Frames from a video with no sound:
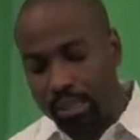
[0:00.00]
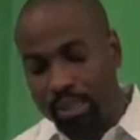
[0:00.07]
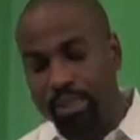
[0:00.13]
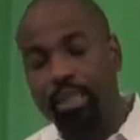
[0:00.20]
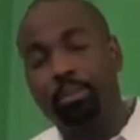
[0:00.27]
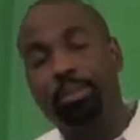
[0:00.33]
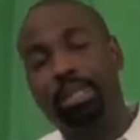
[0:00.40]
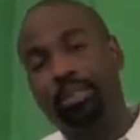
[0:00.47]

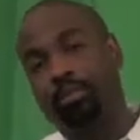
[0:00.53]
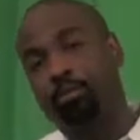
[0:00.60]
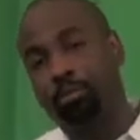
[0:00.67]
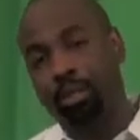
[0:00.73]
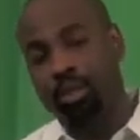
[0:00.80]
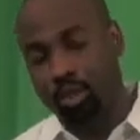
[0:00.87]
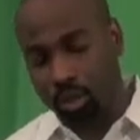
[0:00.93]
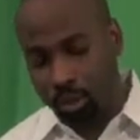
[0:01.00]
Sim and
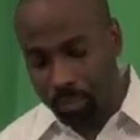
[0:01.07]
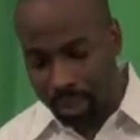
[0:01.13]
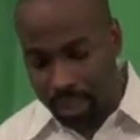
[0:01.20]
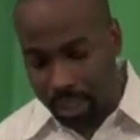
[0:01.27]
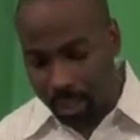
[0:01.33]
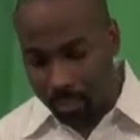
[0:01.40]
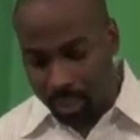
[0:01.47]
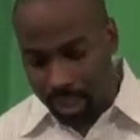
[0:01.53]
Spencer, he
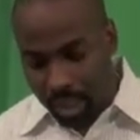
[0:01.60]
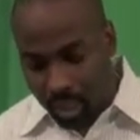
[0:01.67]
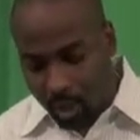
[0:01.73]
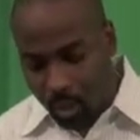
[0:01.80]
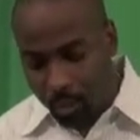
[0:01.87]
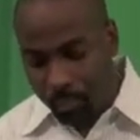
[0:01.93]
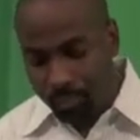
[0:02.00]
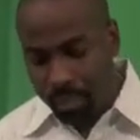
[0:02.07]
became
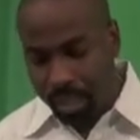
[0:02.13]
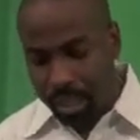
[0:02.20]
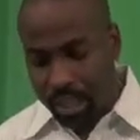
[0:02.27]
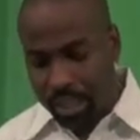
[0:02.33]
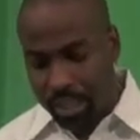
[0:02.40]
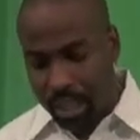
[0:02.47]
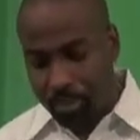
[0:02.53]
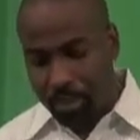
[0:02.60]
ill,
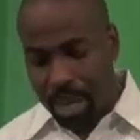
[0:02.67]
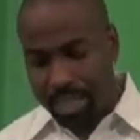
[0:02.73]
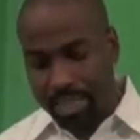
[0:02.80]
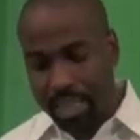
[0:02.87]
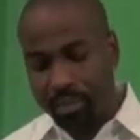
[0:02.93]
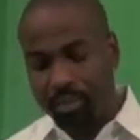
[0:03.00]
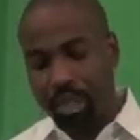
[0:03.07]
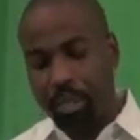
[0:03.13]
thereby
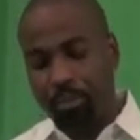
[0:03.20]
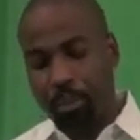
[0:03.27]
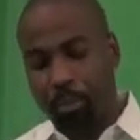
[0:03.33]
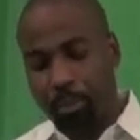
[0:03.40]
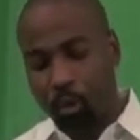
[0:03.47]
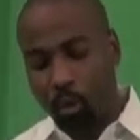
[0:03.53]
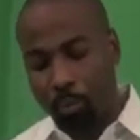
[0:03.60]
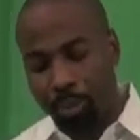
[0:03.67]
giving up the
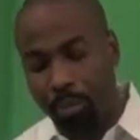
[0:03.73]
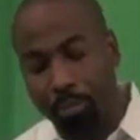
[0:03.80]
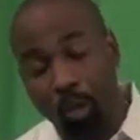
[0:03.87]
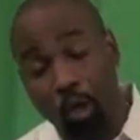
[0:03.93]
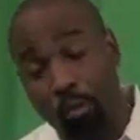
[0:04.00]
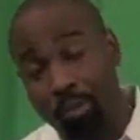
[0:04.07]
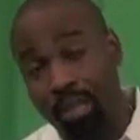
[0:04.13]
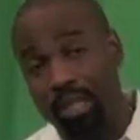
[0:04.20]
pulpit
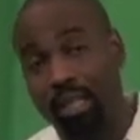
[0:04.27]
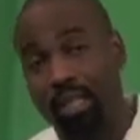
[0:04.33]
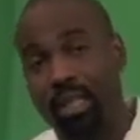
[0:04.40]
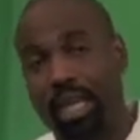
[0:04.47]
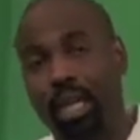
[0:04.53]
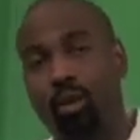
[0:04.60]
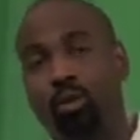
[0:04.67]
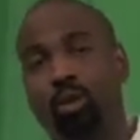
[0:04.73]

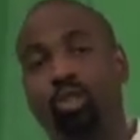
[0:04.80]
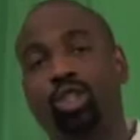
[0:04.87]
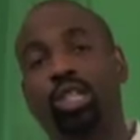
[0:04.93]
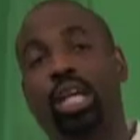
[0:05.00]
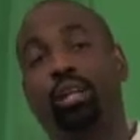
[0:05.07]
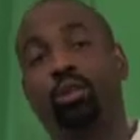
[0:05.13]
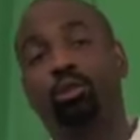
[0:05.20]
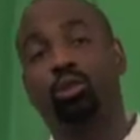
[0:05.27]
permanently. Elder
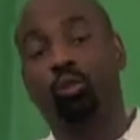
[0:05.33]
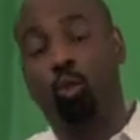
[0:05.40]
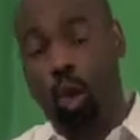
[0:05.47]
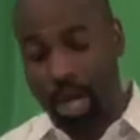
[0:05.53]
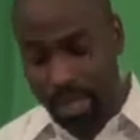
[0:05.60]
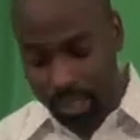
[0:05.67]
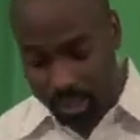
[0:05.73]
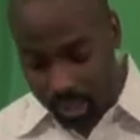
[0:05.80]
Sanders
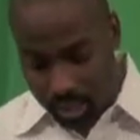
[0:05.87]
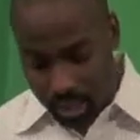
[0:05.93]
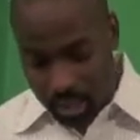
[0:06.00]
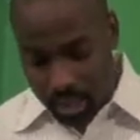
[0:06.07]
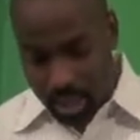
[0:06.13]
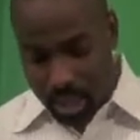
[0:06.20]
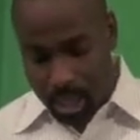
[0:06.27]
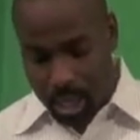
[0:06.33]
White,
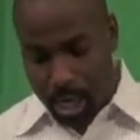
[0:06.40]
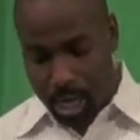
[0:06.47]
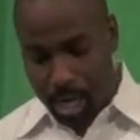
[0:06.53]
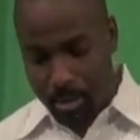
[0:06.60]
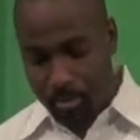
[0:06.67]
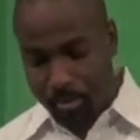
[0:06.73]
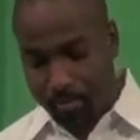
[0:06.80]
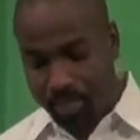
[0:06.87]

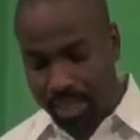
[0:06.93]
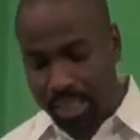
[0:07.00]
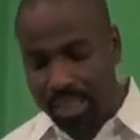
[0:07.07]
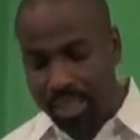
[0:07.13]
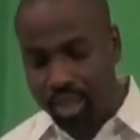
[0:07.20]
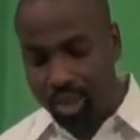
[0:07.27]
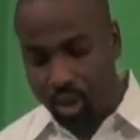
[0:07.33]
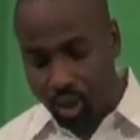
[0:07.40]
he
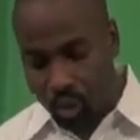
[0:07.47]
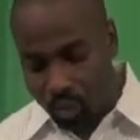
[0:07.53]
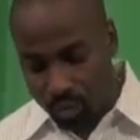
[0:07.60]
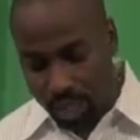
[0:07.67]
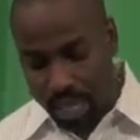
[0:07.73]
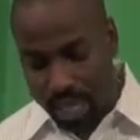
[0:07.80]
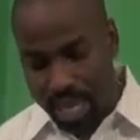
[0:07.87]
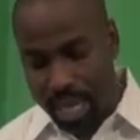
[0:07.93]

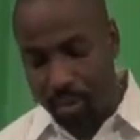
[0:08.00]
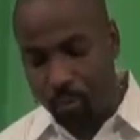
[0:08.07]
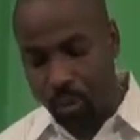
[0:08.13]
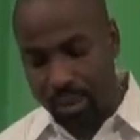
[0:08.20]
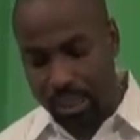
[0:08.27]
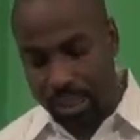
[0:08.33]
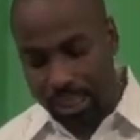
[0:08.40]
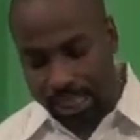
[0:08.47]
served and
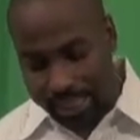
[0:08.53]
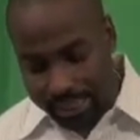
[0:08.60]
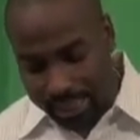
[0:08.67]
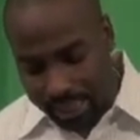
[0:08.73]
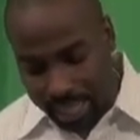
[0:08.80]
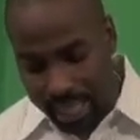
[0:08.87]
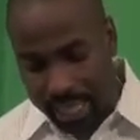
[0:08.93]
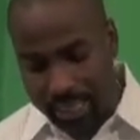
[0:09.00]
was
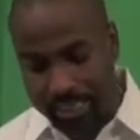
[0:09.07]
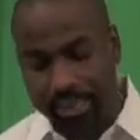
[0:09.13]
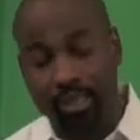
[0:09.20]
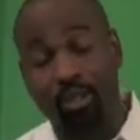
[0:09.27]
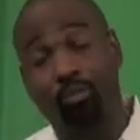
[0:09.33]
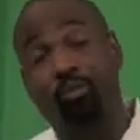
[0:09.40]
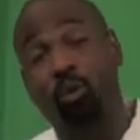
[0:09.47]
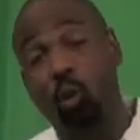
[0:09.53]
elected as
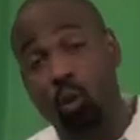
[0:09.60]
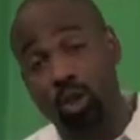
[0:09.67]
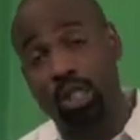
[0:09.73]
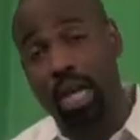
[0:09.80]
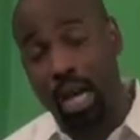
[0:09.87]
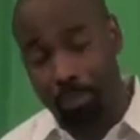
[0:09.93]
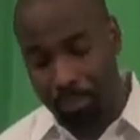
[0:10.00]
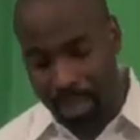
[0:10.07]
the
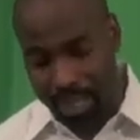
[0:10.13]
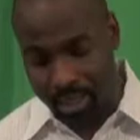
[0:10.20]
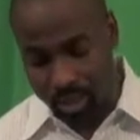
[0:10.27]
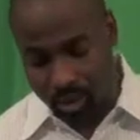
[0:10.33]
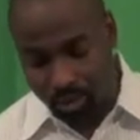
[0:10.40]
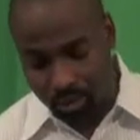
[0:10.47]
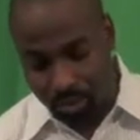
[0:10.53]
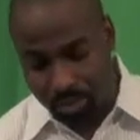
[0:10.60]
full-time
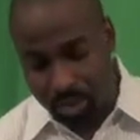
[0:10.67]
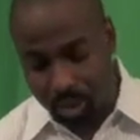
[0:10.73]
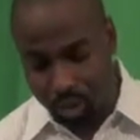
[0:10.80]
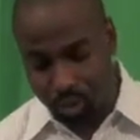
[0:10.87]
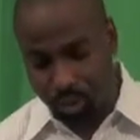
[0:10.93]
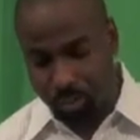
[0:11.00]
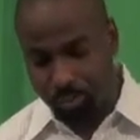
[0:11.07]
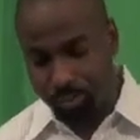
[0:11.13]
pastor of the
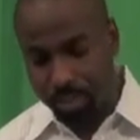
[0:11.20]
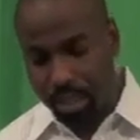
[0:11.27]
ministry.